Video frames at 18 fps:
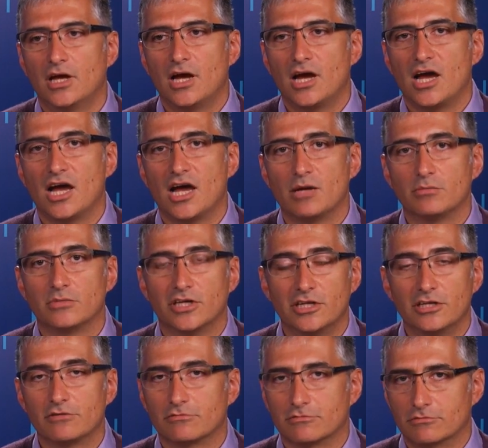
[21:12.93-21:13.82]

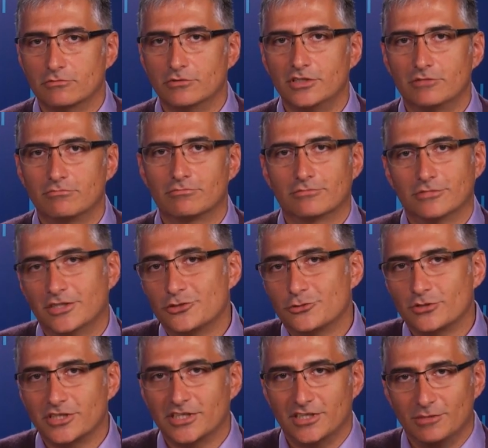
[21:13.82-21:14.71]
And we
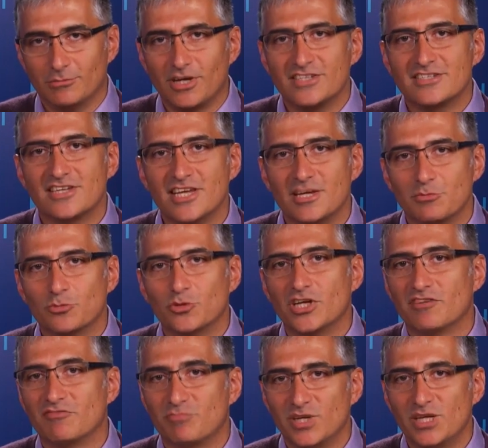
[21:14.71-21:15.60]
literally, in my team, we
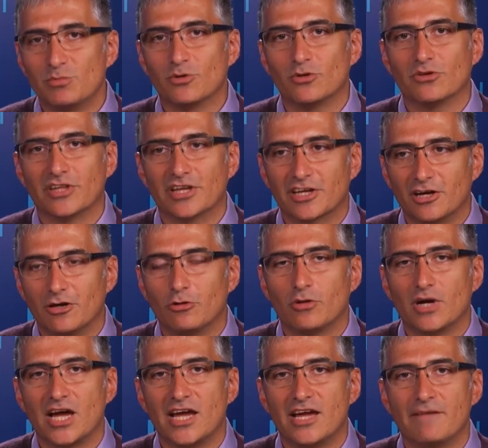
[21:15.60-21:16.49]
have people that go
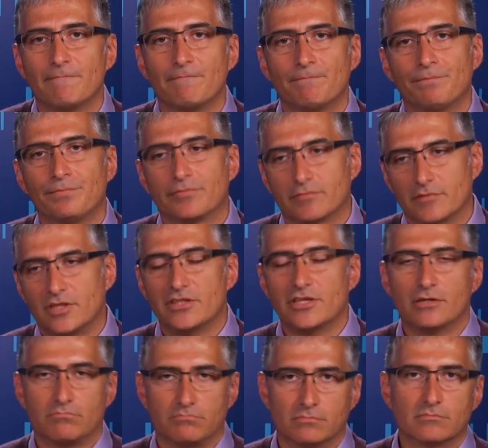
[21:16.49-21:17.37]
away,
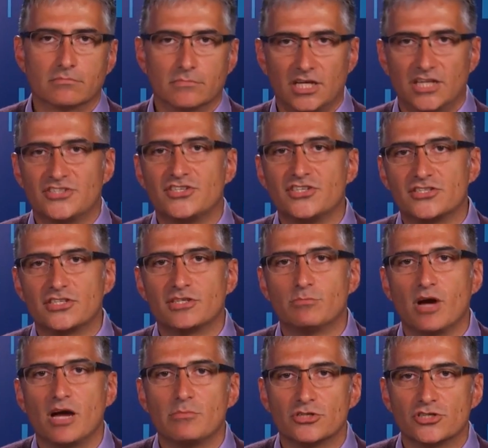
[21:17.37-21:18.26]
they're assisted
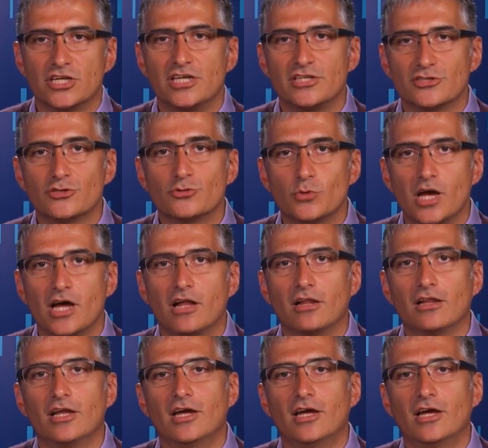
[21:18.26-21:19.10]
by machines as well,